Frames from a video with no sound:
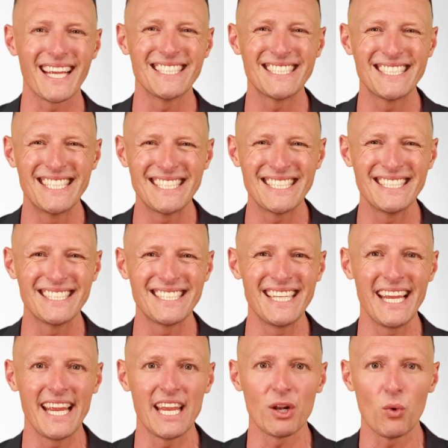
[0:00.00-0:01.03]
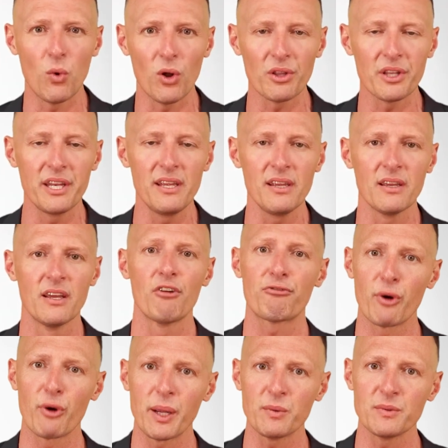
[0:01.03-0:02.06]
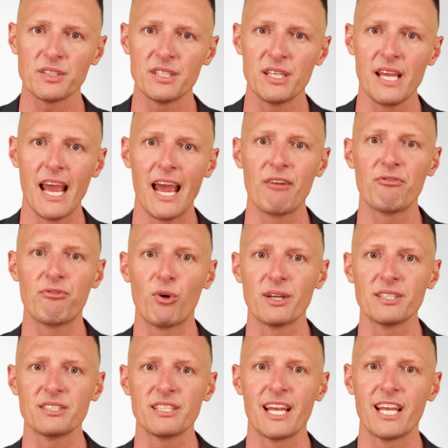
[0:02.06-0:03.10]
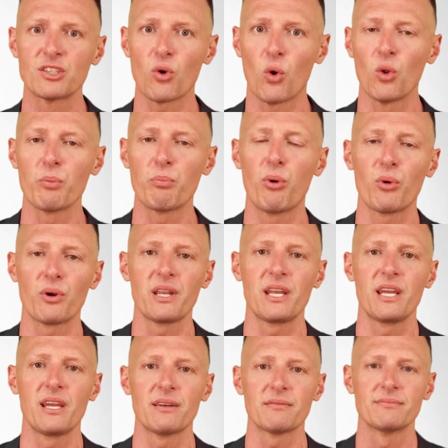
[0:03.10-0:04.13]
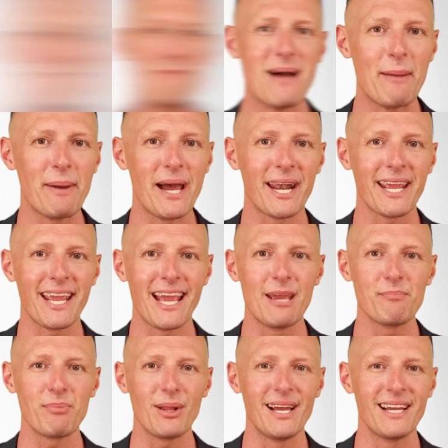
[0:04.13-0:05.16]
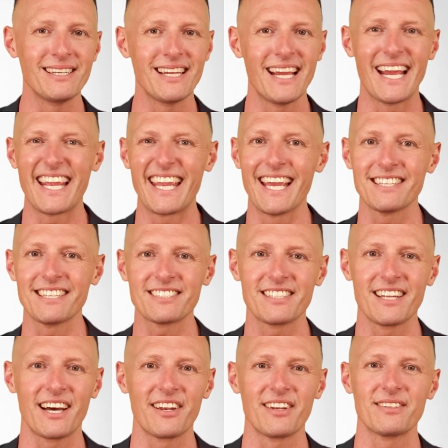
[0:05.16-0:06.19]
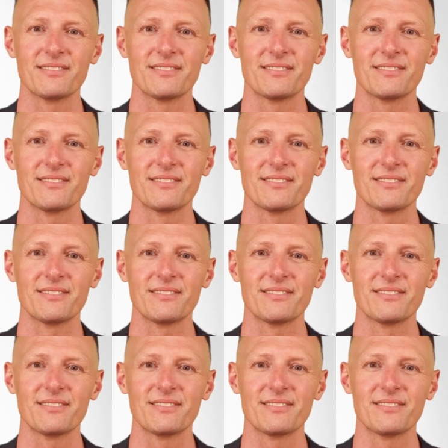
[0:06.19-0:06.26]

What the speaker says: consistency in quality, frequency, and voice is all important here. Map out a game plan and get started.